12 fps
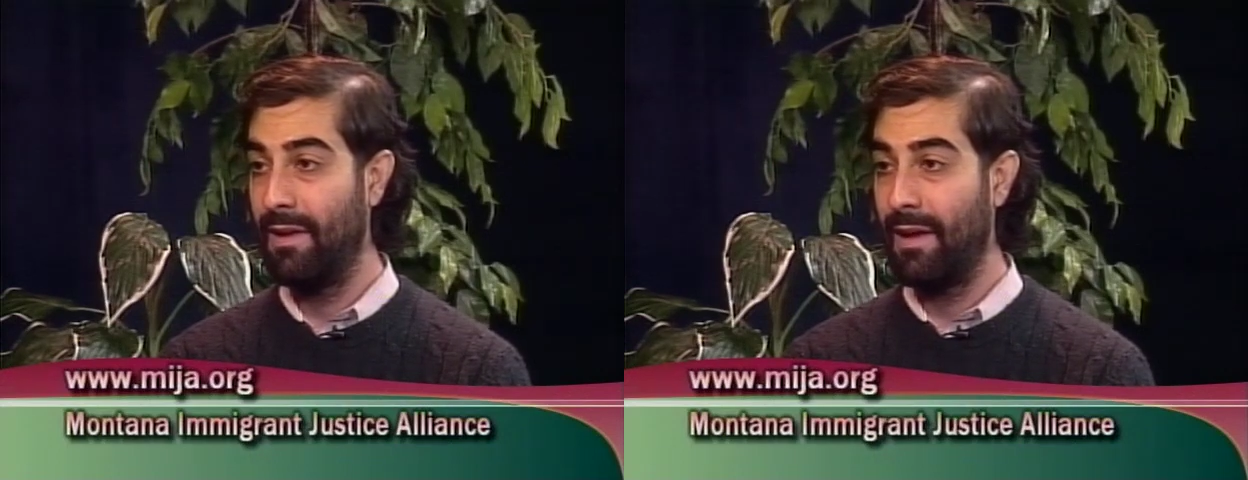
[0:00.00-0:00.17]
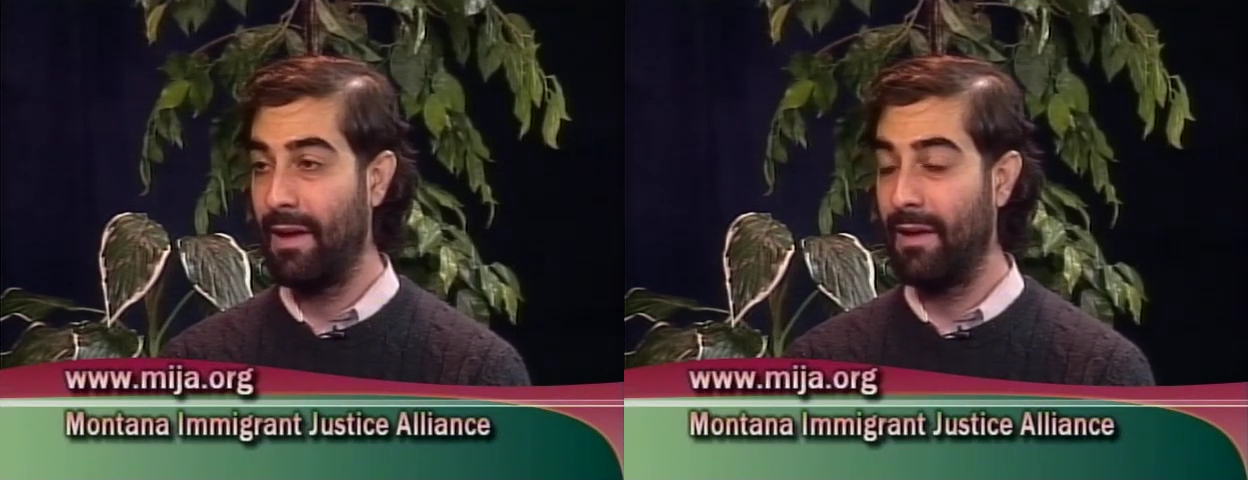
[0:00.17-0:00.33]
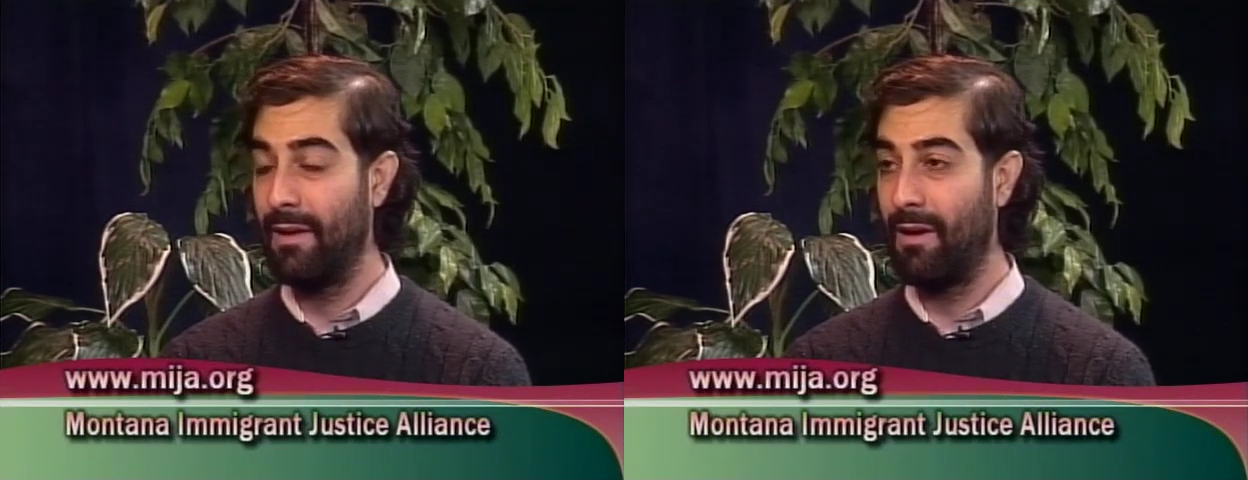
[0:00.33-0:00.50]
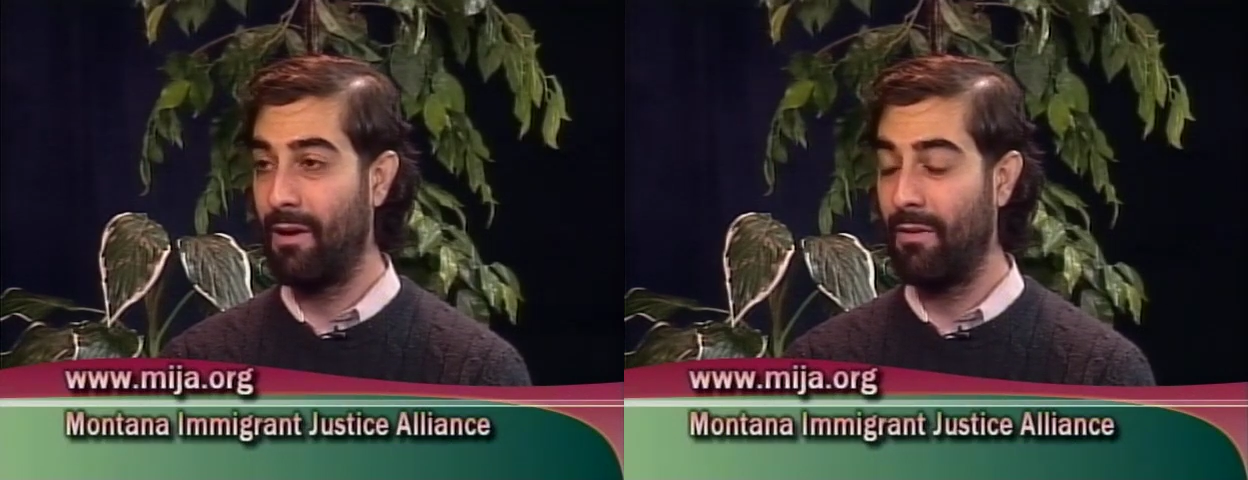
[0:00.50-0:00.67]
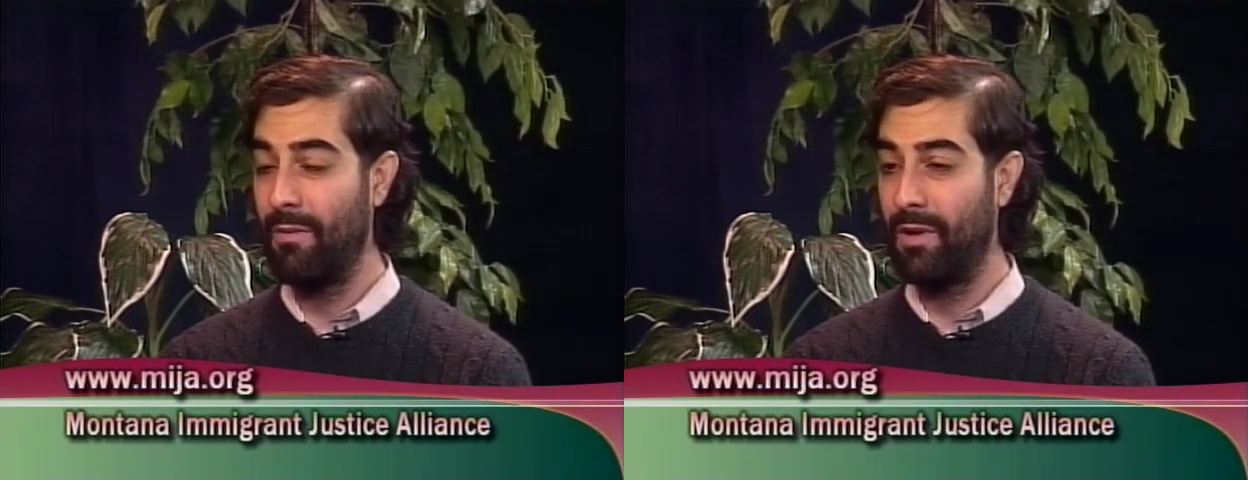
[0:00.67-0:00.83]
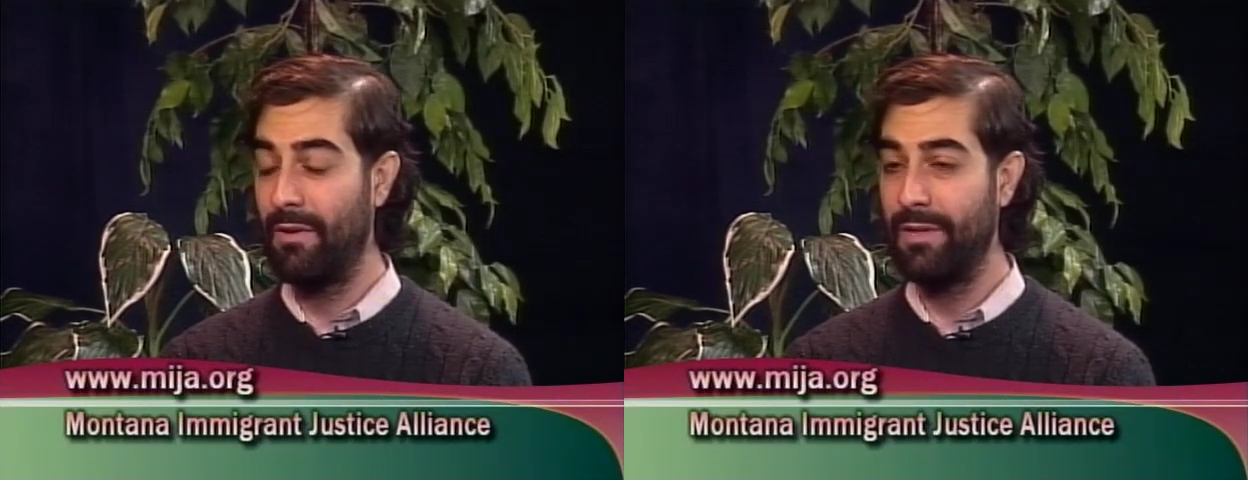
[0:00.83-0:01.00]
and our
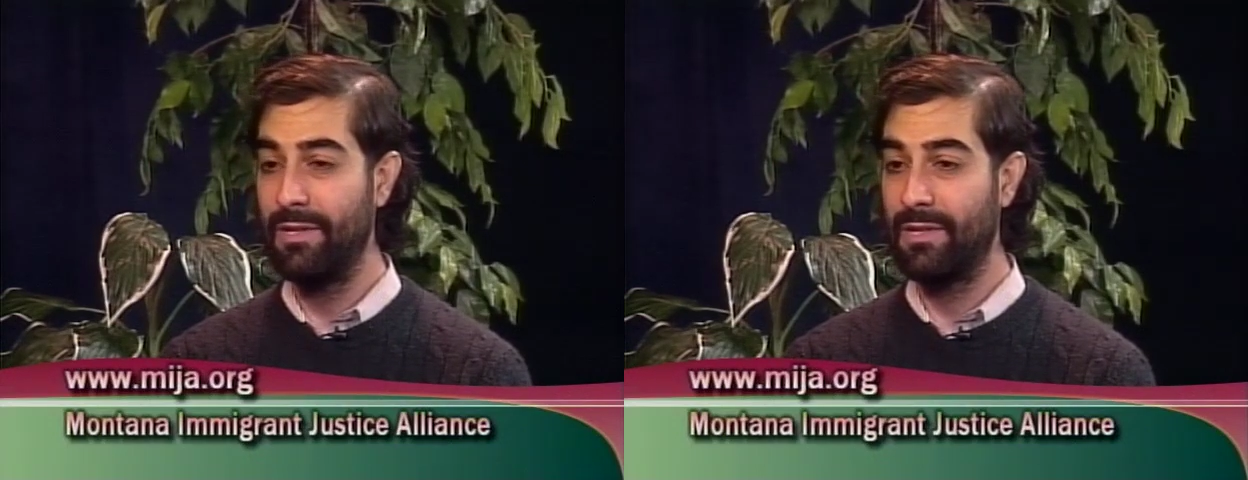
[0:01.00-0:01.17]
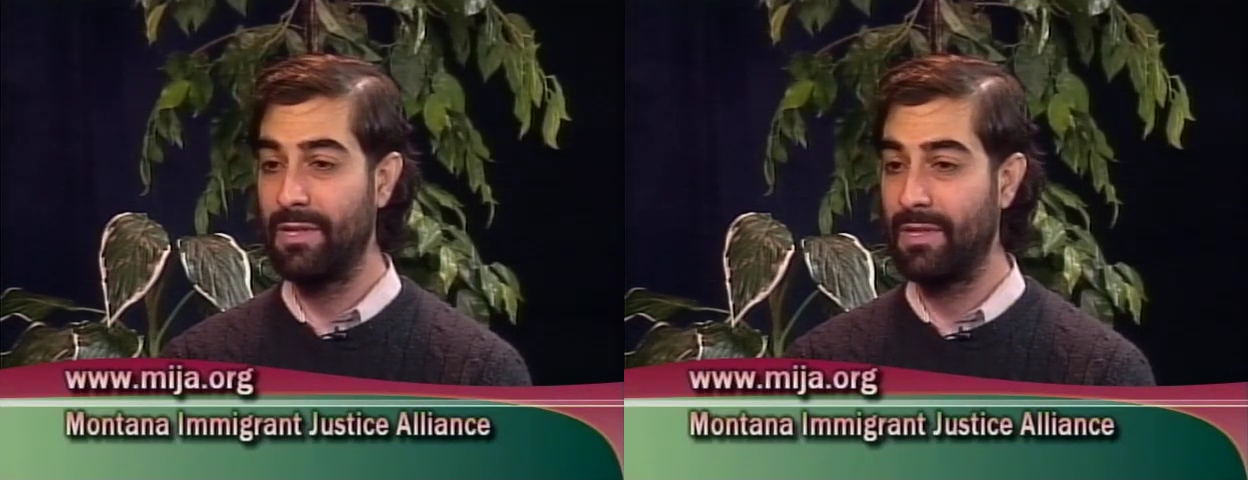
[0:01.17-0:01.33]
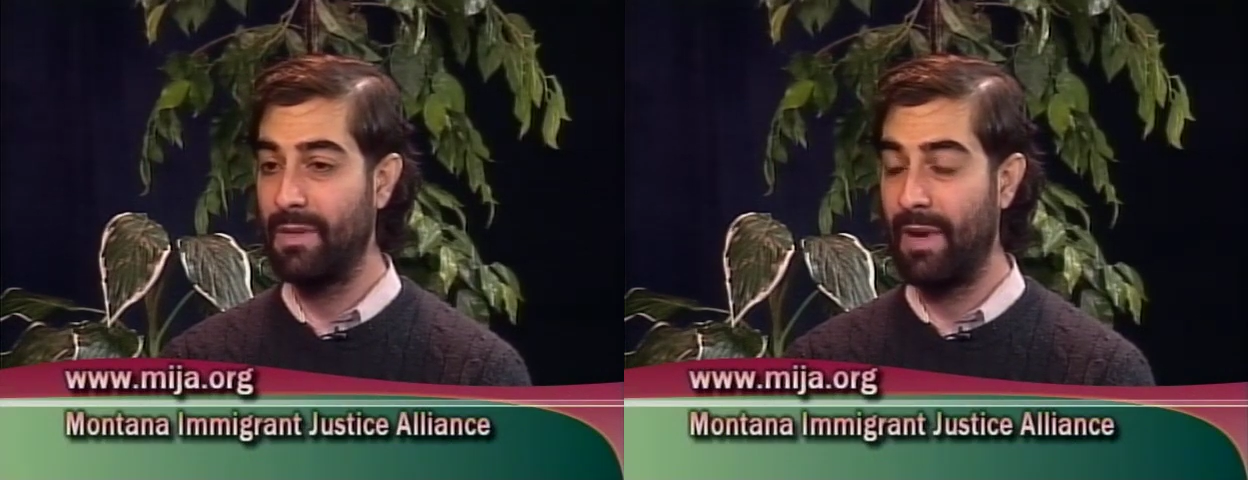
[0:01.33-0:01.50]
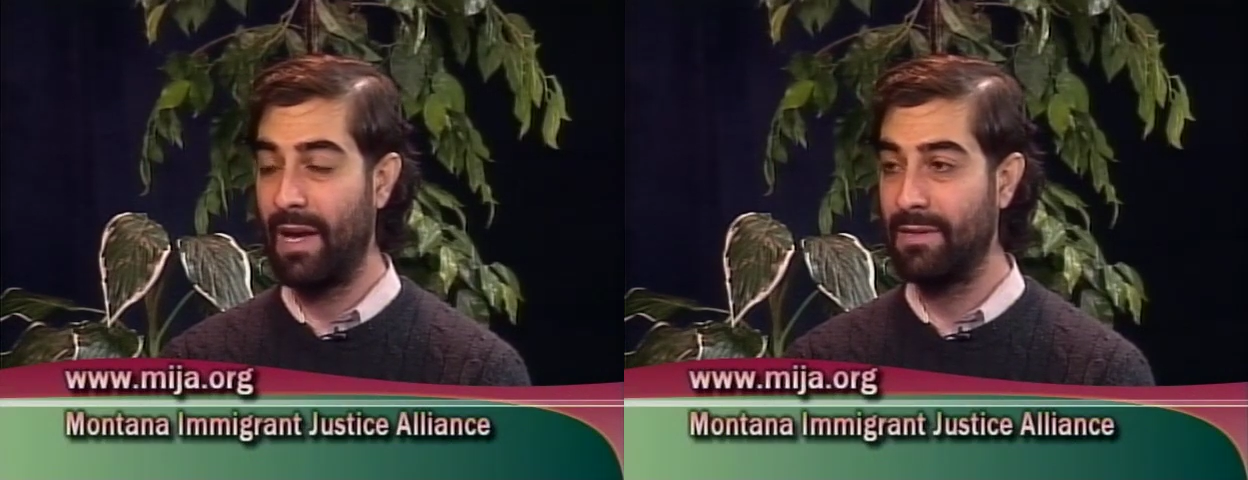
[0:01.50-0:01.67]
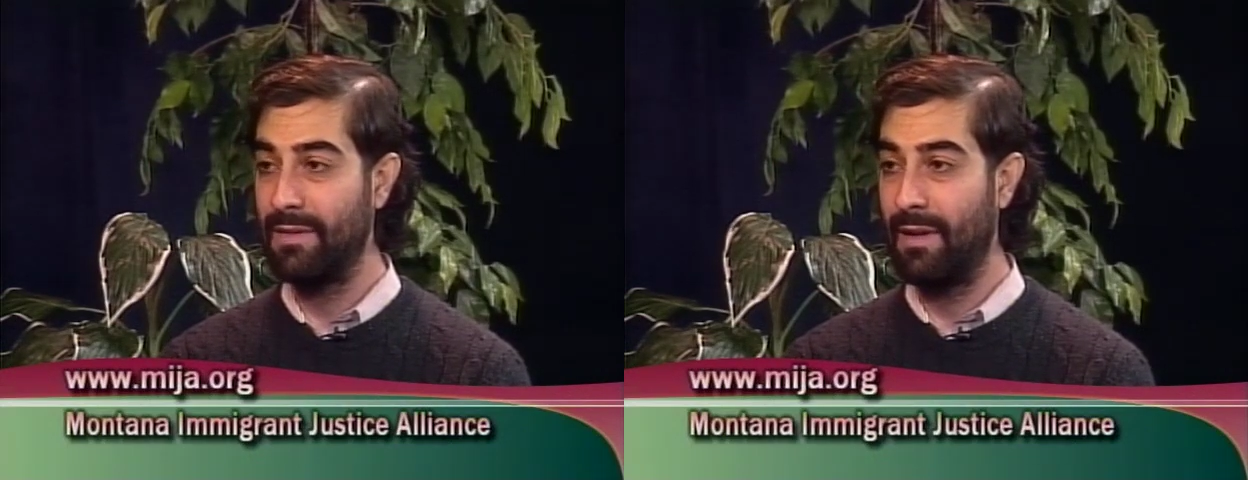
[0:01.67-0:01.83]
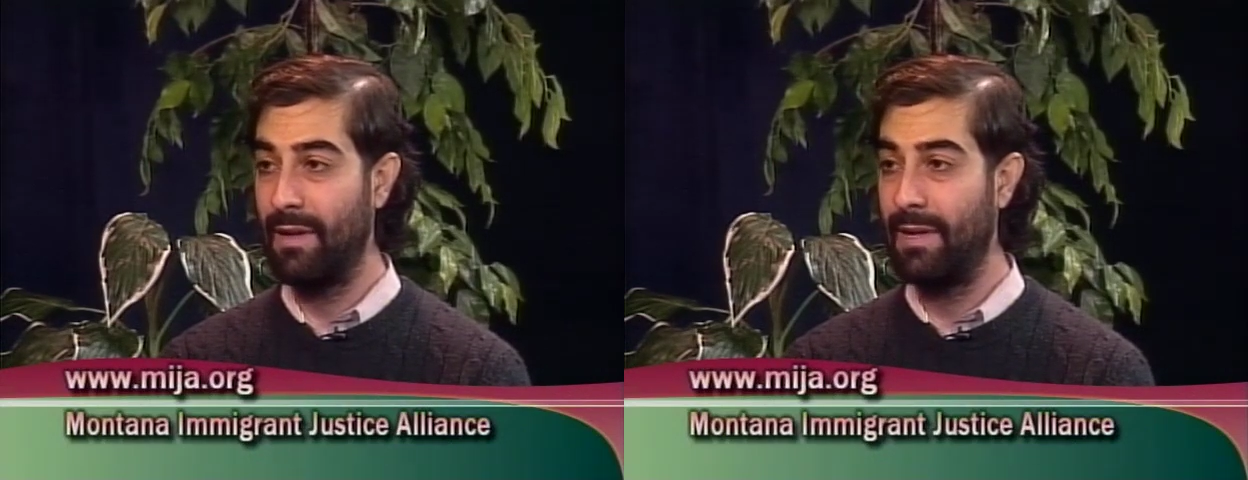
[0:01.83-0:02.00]
immigration system
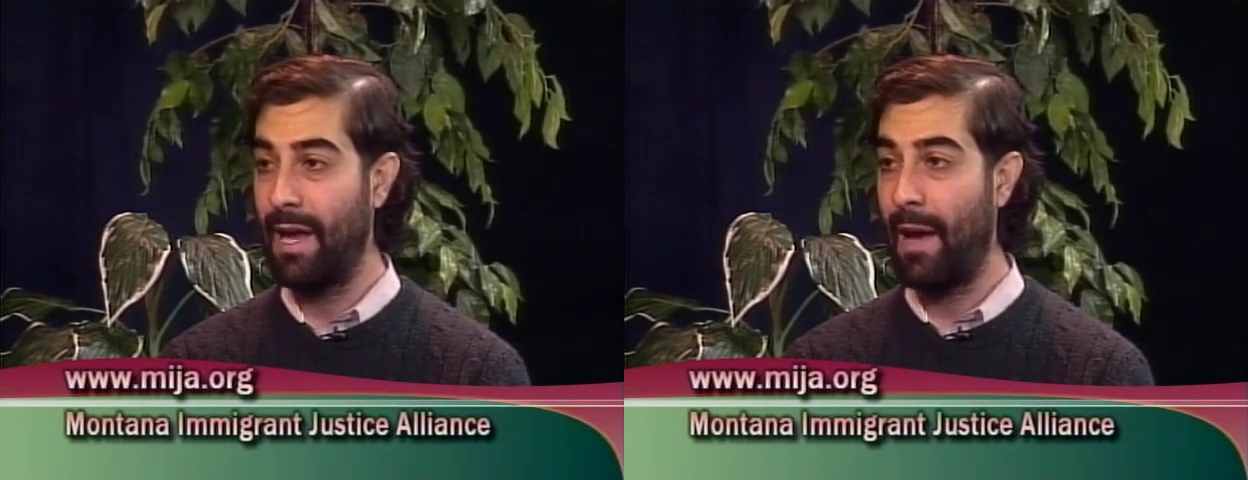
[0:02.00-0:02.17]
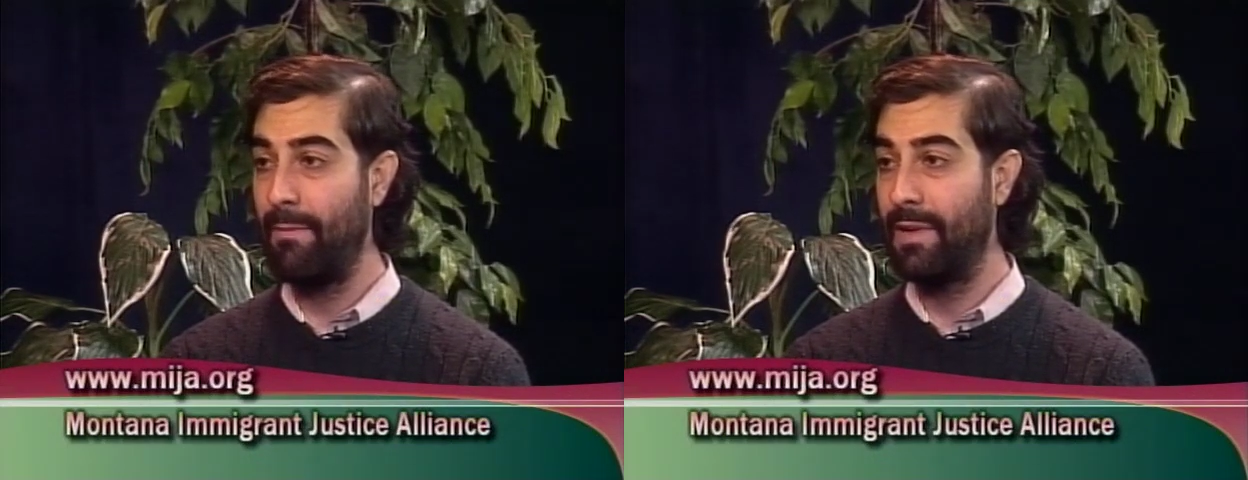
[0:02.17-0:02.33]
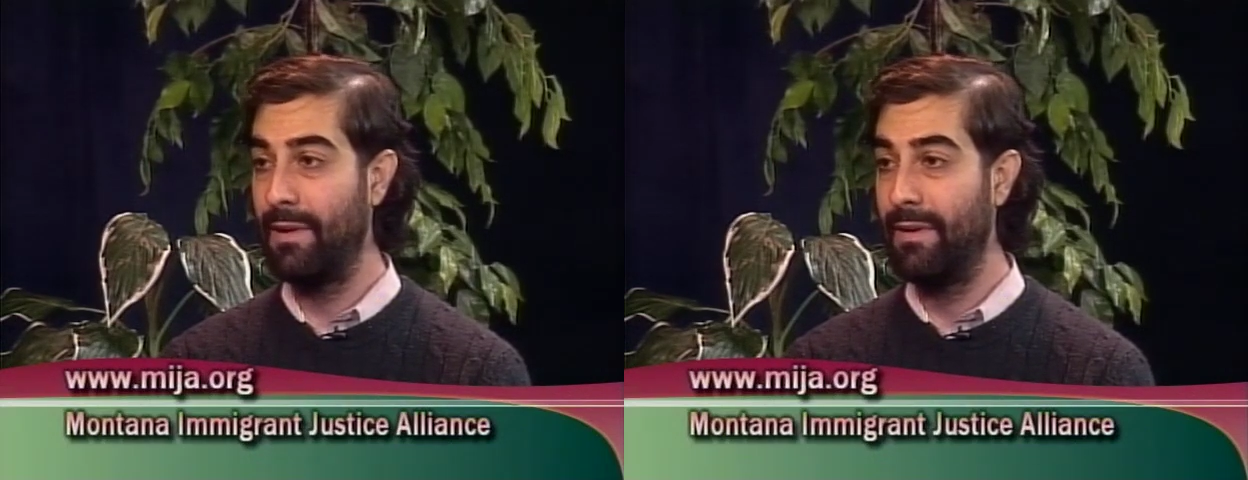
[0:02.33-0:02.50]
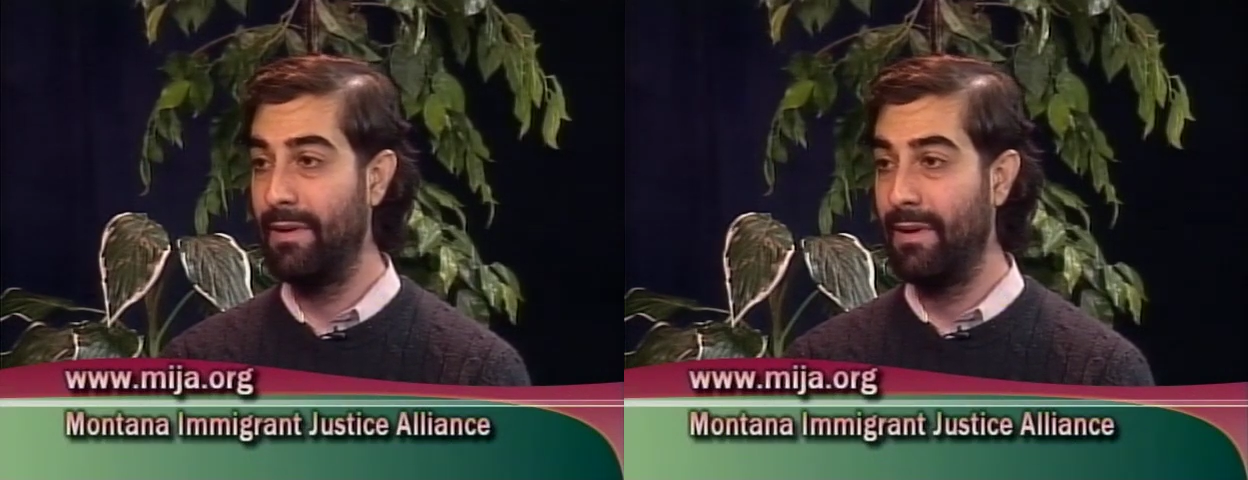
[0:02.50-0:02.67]
hasn't adapted